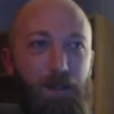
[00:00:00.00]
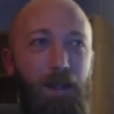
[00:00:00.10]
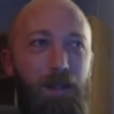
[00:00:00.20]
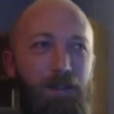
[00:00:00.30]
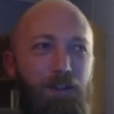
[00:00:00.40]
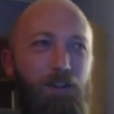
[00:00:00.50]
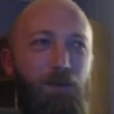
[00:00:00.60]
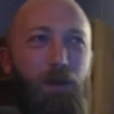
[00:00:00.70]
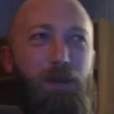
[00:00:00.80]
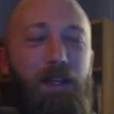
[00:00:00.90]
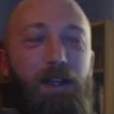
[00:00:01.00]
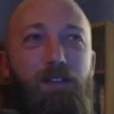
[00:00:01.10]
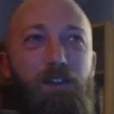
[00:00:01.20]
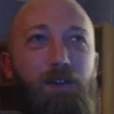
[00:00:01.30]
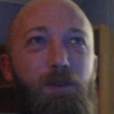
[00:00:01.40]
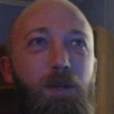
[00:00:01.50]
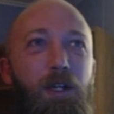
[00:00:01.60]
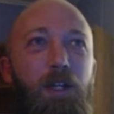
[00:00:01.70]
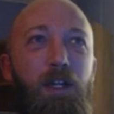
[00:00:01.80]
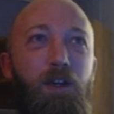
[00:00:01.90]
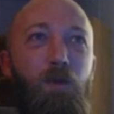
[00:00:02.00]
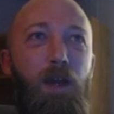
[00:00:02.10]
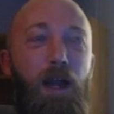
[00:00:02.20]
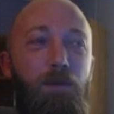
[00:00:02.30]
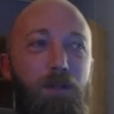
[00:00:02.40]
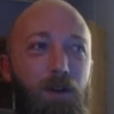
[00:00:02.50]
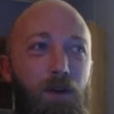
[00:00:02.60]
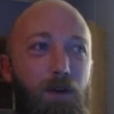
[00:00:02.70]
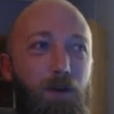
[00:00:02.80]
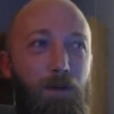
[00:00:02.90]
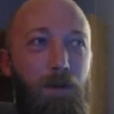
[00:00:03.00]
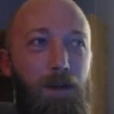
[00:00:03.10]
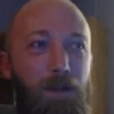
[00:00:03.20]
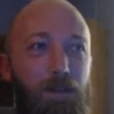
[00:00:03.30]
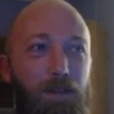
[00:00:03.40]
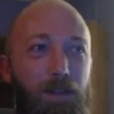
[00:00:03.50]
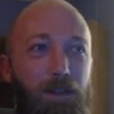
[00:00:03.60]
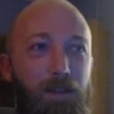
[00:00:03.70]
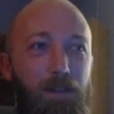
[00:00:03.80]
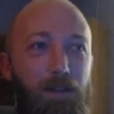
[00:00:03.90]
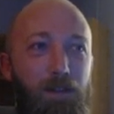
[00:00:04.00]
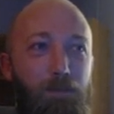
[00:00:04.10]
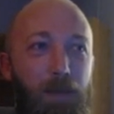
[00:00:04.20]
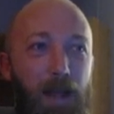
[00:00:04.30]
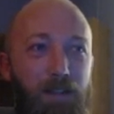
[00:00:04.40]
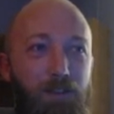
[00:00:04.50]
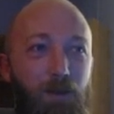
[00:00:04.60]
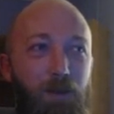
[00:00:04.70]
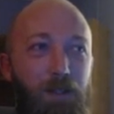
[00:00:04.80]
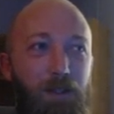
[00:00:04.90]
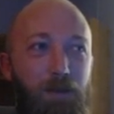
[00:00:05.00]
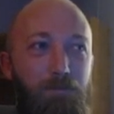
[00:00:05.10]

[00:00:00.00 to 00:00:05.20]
and this is where we get into what I would call the the backstory